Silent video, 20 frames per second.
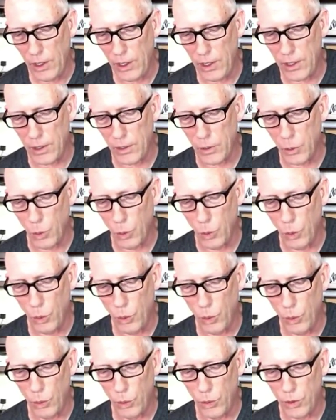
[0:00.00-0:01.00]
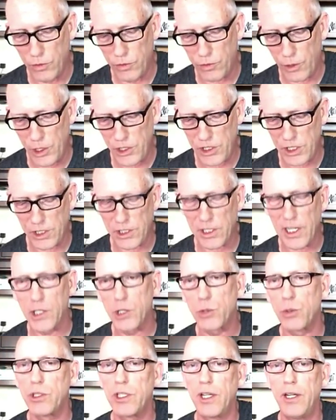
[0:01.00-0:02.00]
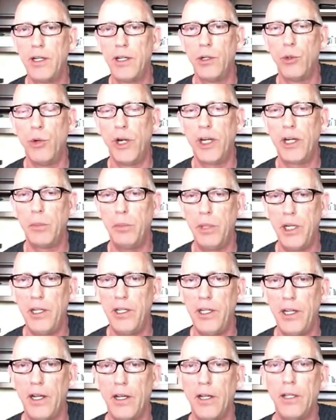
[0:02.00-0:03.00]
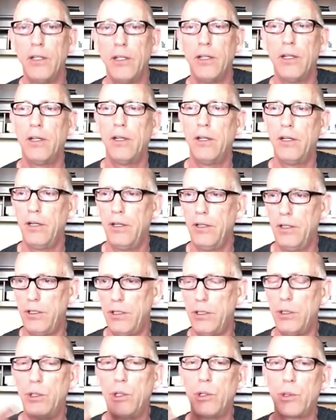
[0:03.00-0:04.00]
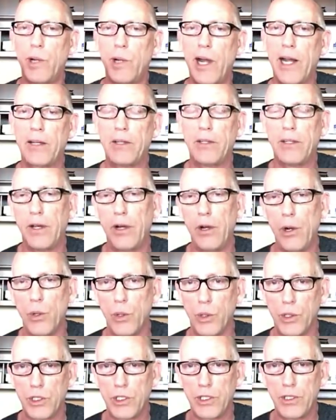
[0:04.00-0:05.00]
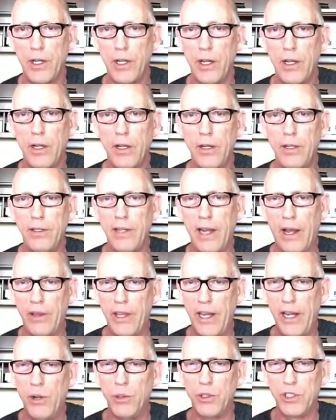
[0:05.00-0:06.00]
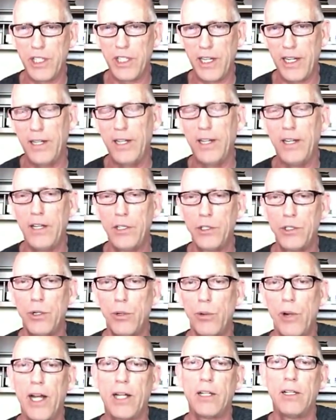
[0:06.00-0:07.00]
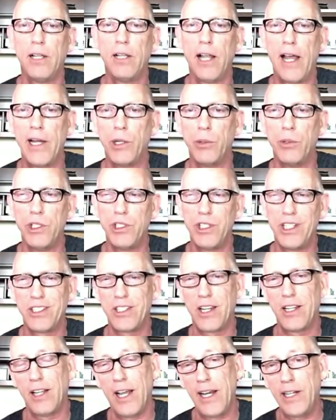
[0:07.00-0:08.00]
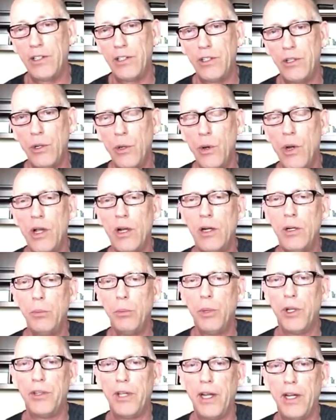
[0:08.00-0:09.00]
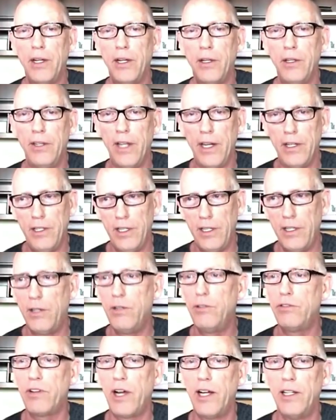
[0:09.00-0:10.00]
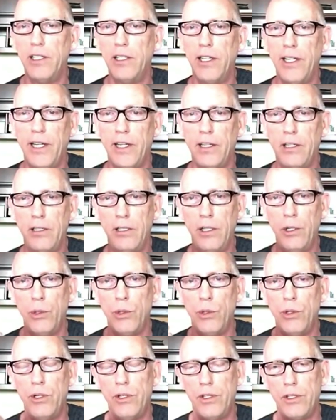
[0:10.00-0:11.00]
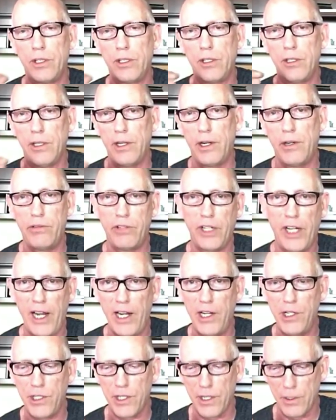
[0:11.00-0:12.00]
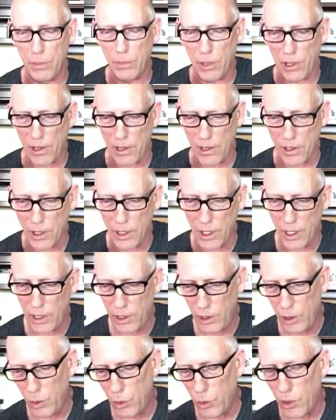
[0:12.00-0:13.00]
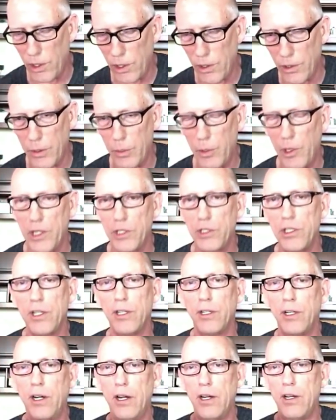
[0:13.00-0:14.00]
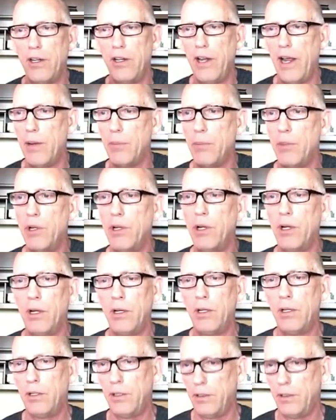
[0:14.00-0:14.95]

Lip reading: The first success was getting Wikipedia to correct the hoax. Now, they don't say it in as direct language as I'd like to, but they did finally include the clarification part where the president condemned